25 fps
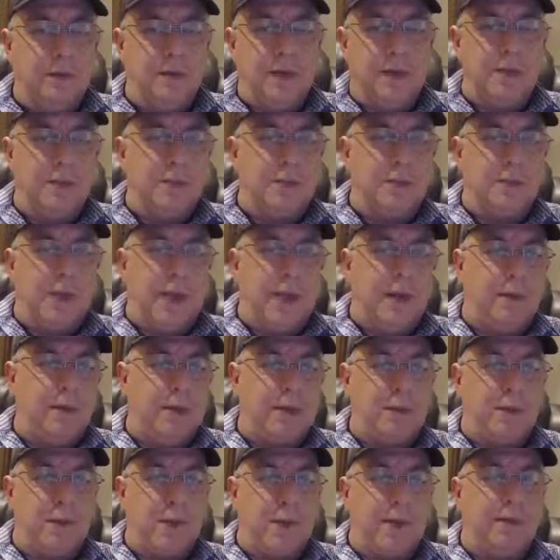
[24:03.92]
reasons, bad
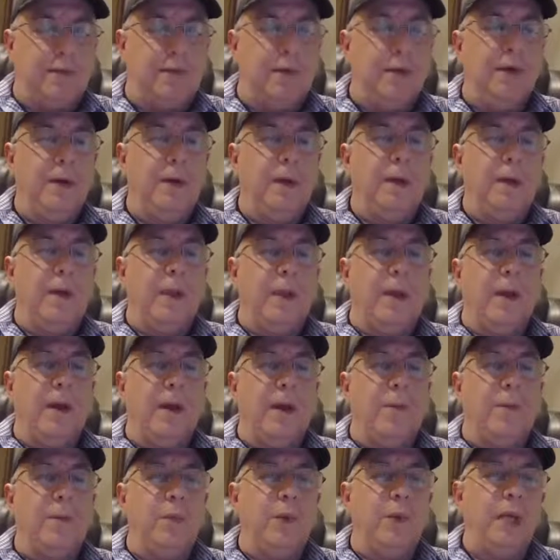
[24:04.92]
reasons, whatever,
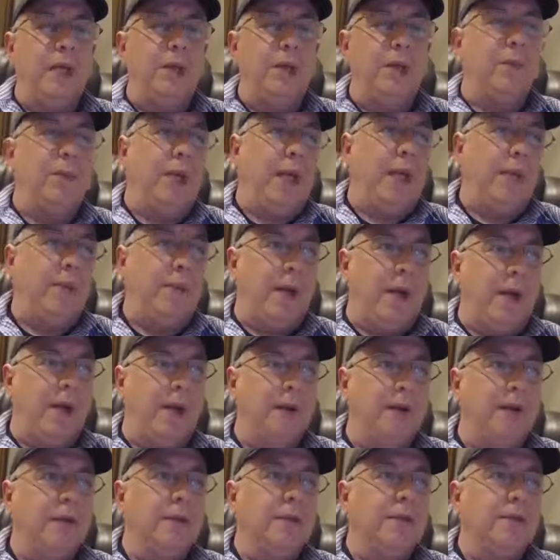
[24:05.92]
um, we can do a PayPal.
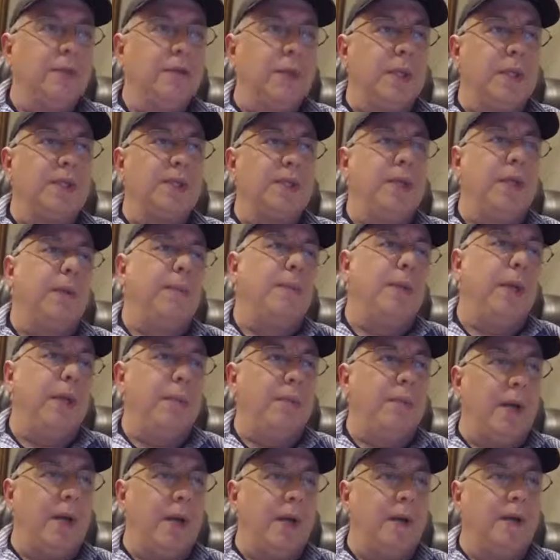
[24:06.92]
So we can send a
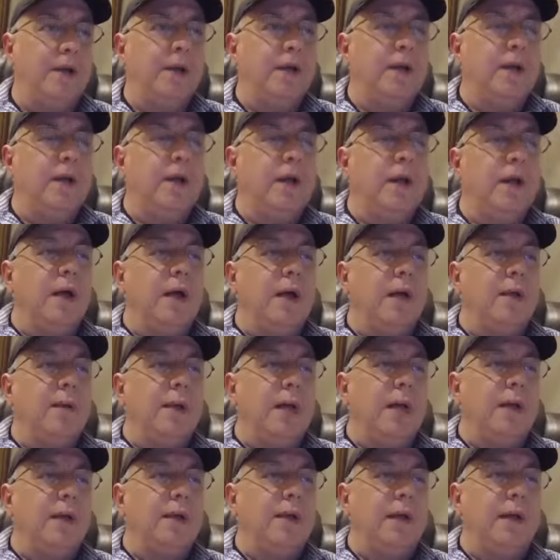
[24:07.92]
PayPal.
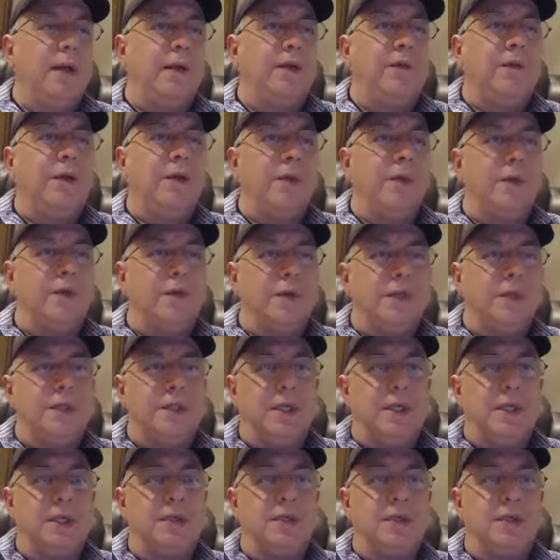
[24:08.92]
Um, and then if you're
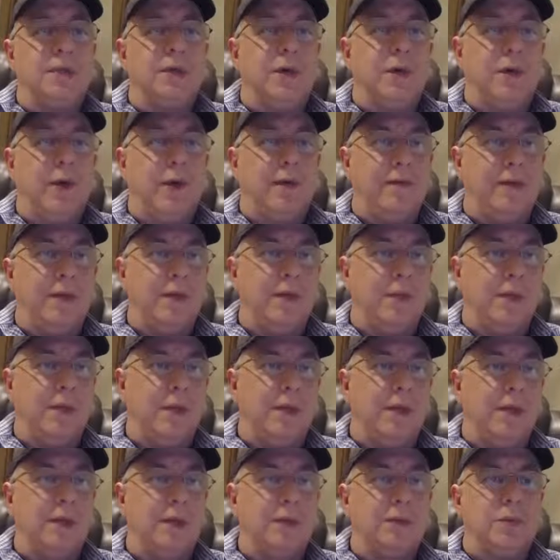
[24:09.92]
overseas and you don't have either one
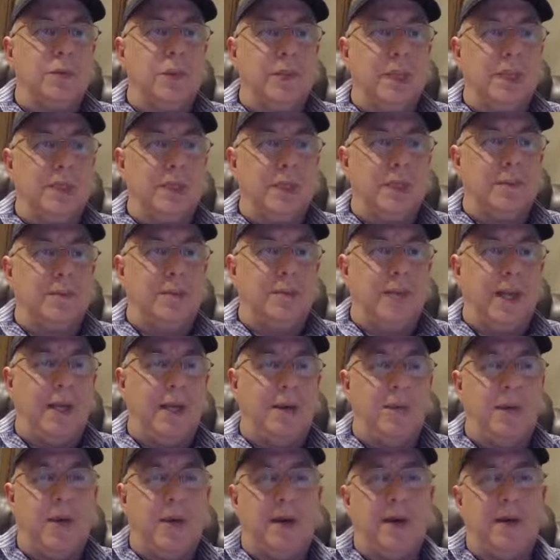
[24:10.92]
of those, we can send a
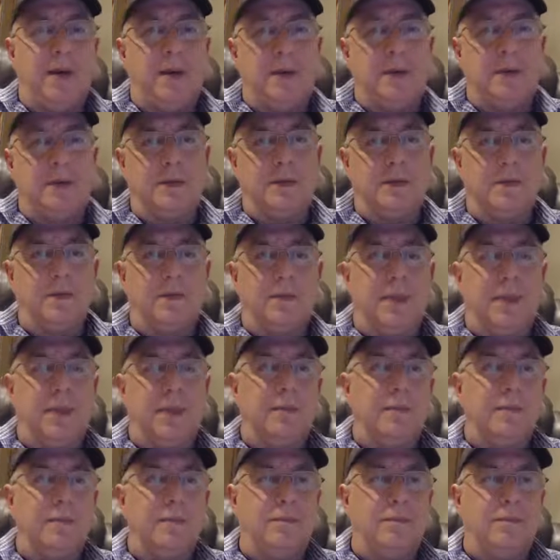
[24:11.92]
bank wire and it's like